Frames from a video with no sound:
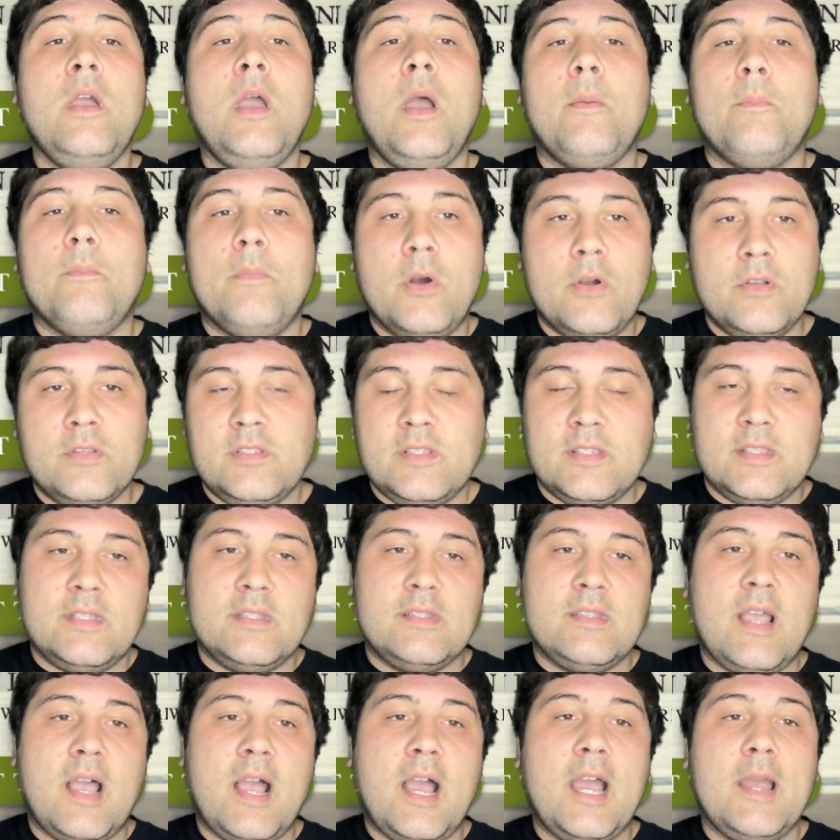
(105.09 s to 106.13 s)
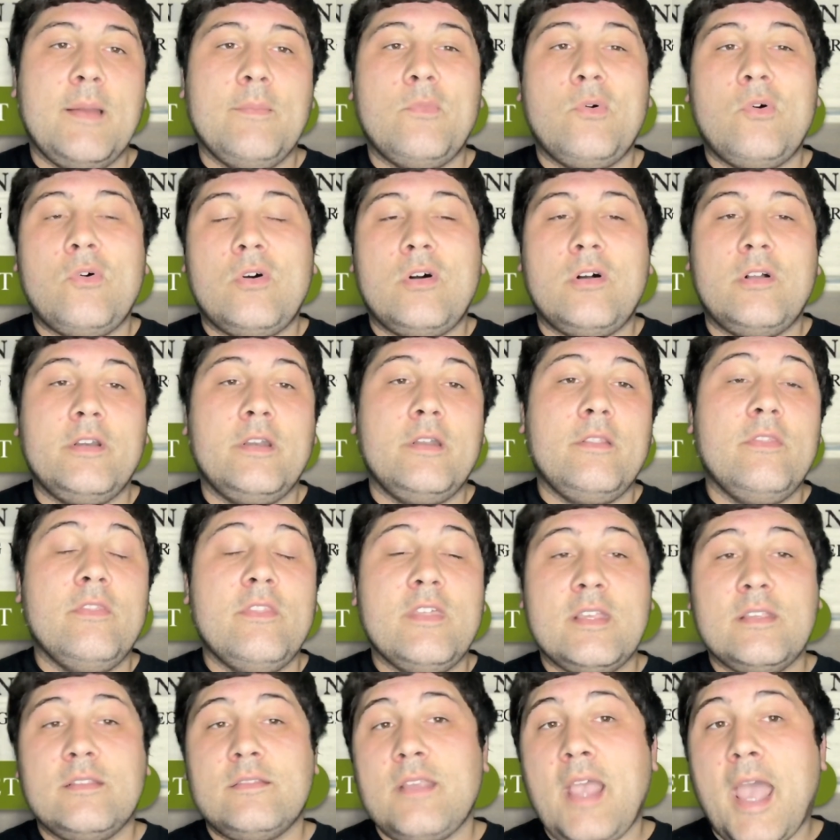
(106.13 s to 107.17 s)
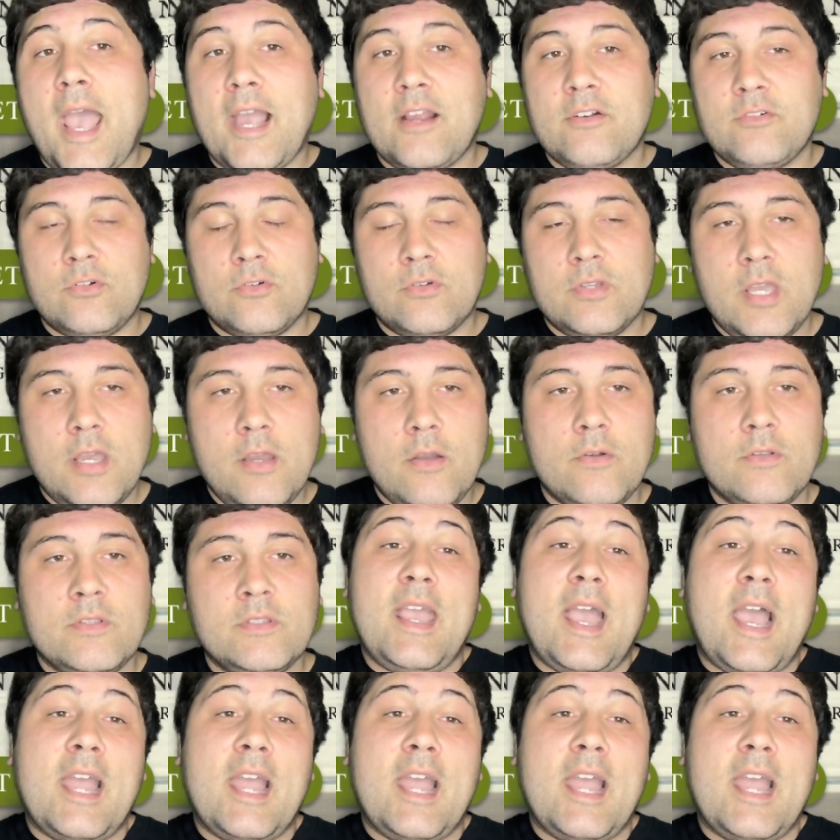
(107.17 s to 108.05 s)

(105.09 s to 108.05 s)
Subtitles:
most of the time on this actual coast.